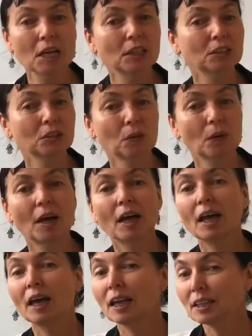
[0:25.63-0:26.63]
So
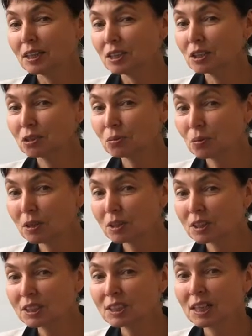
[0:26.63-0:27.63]
any
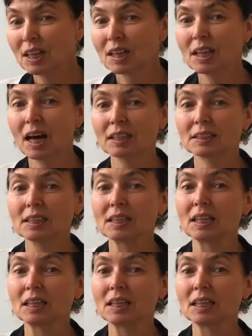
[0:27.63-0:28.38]
disorders that